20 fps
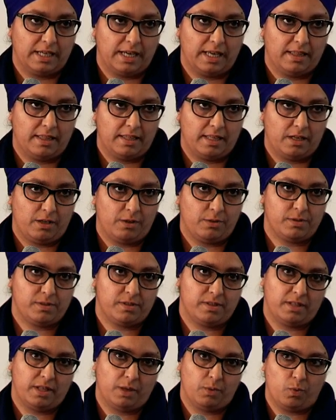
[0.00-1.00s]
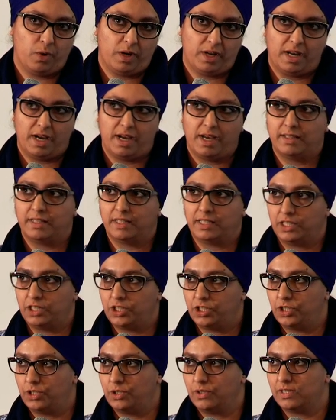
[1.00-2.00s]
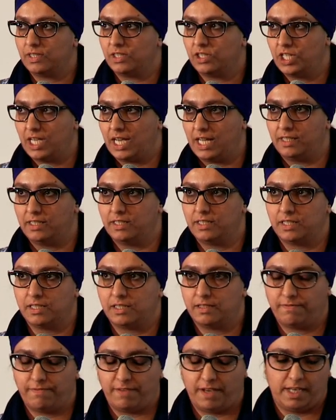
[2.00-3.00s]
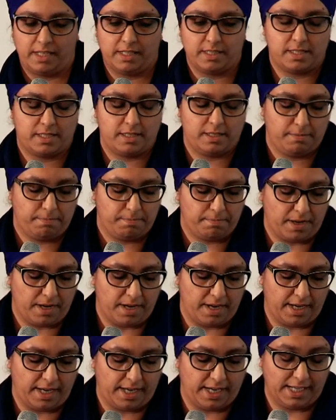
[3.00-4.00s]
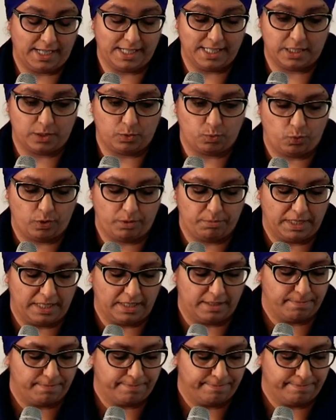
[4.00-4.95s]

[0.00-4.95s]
and then also then what are the issues and challenges faced by Indian women.